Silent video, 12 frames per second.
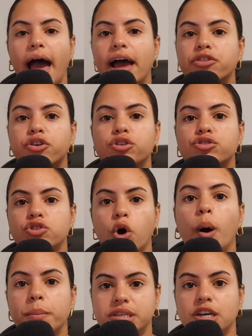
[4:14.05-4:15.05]
And they're
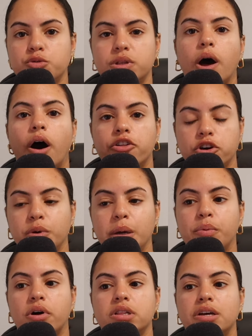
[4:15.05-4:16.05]
so obsessed with how other
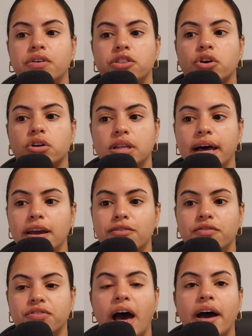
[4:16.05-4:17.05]
people are living their
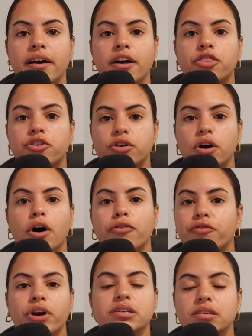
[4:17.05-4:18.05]
life that they're
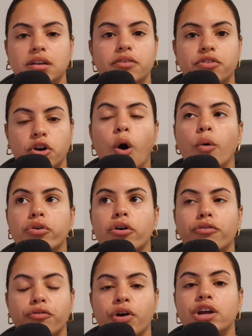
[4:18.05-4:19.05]
afraid to live their own.
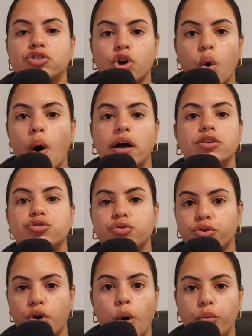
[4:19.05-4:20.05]
They're afraid to go out and
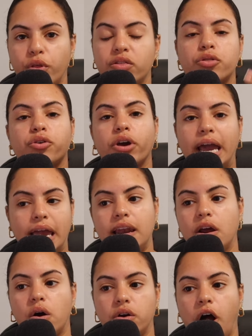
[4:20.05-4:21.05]
do their own thing, that they're
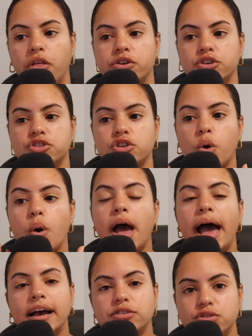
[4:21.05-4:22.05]
hating on others. So
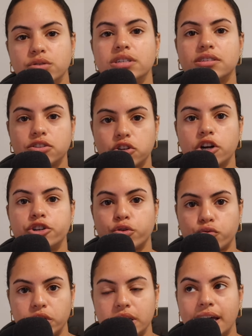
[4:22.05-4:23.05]
as soon as I started
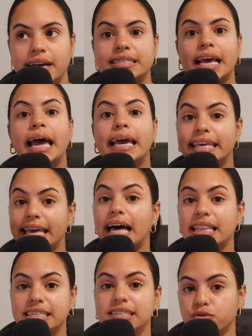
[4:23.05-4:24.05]
to realize,
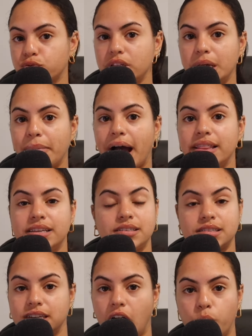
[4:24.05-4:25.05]
yeah, this is really bad,
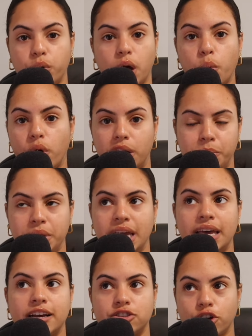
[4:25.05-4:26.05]
this is not what I want to
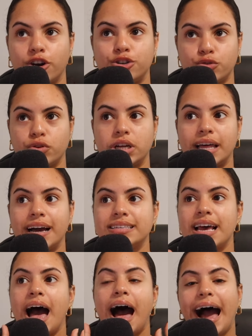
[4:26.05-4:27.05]
be, and I started to
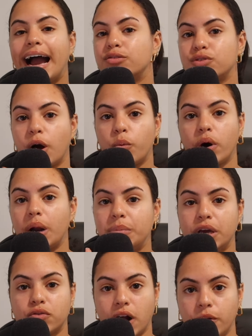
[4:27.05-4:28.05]
realize I do not want to
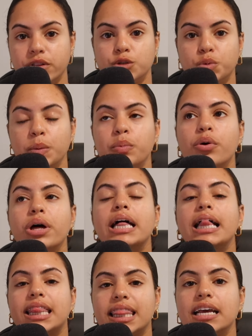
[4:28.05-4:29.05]
be around these people,
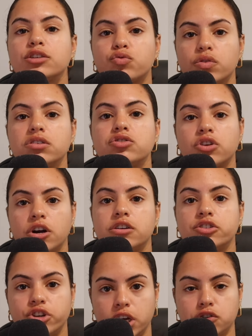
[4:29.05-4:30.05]
things really
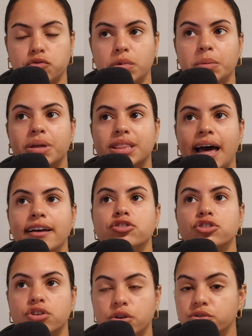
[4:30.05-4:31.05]
started to change for me. But that
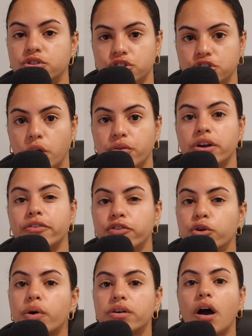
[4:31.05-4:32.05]
just goes to show that
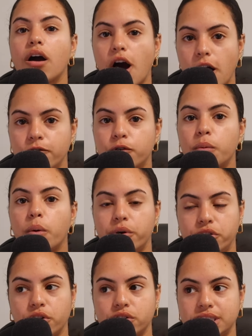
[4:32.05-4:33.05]
if you are not comfortable
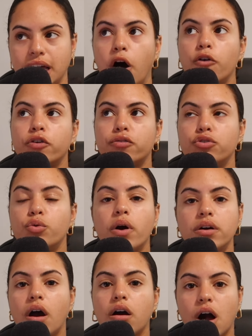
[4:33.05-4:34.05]
with yourself, if you
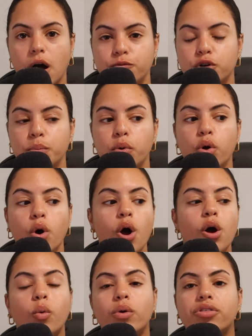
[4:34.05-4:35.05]
are not comfortable
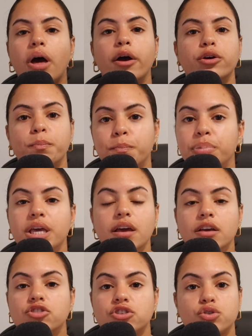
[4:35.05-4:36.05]
with
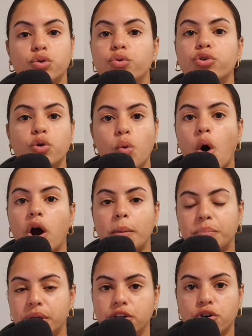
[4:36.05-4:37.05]
being just who you are
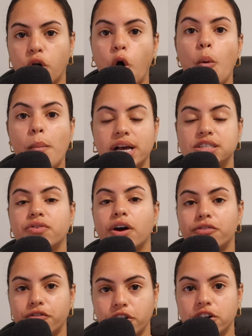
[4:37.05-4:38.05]
and being your own best
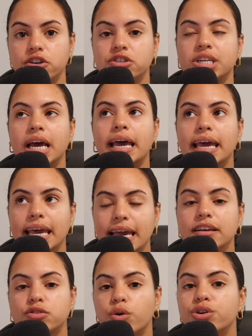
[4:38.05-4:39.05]
friend first,
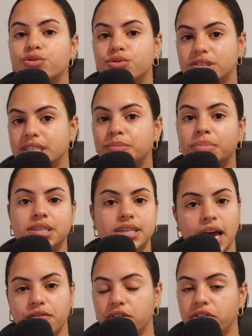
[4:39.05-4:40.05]
it is going to seep
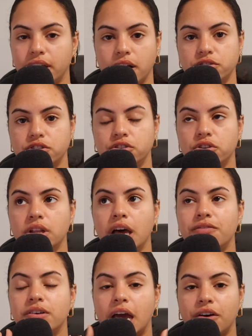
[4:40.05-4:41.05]
into everything else in your
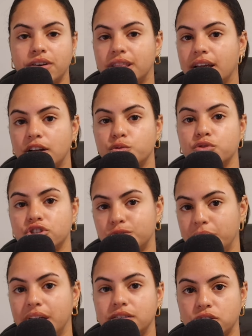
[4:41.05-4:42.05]
life and everything else will
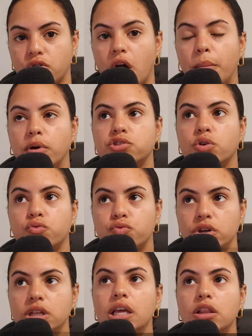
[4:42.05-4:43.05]
just begin to crumble. So
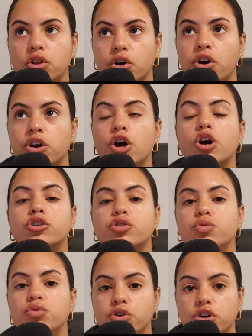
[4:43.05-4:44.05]
really learn
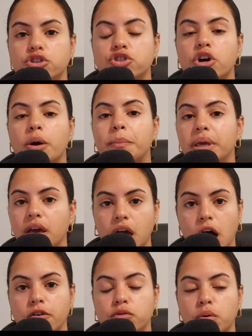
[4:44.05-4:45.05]
to nurture being
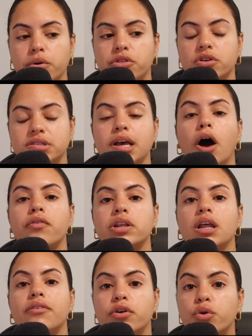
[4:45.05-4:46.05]
comfortable with yourself
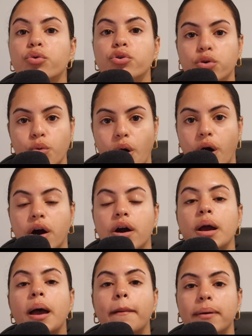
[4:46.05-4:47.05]
and loving who you
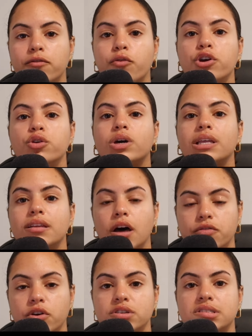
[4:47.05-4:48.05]
are before you can
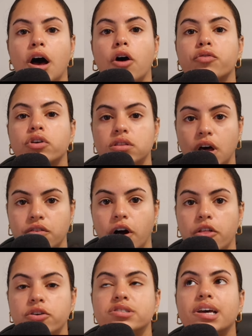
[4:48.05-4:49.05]
love yourself or love
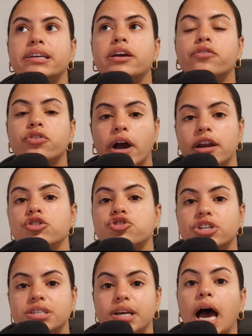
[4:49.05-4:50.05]
others and give your
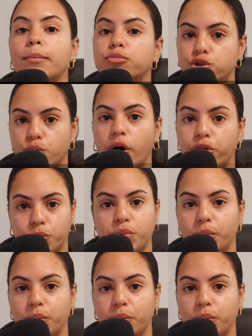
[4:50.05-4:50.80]
energy and time to other